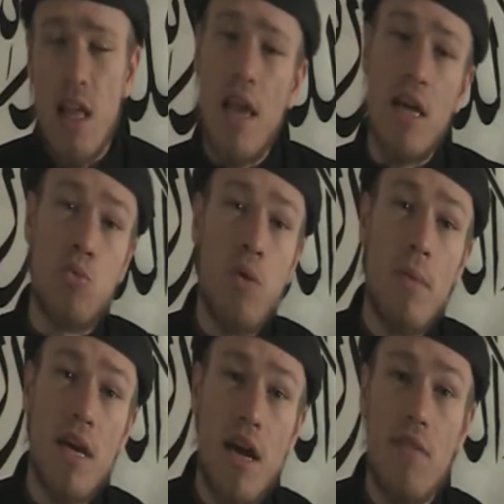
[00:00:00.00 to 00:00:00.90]
that lets
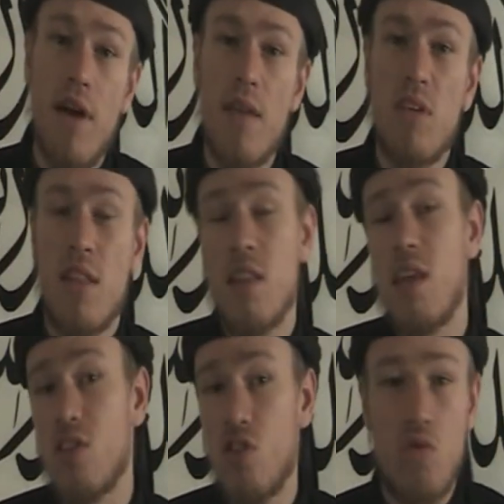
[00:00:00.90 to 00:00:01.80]
women get raped and then
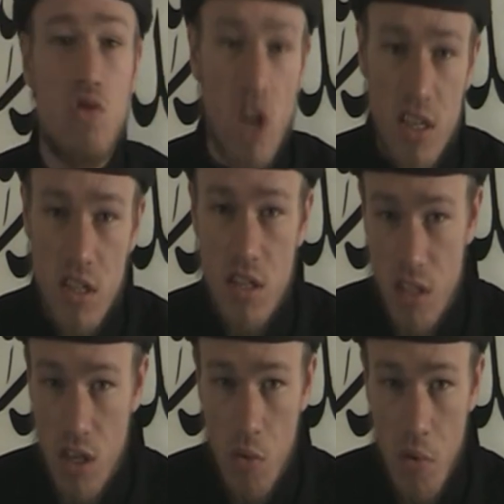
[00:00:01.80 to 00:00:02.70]
doesn't do justice to the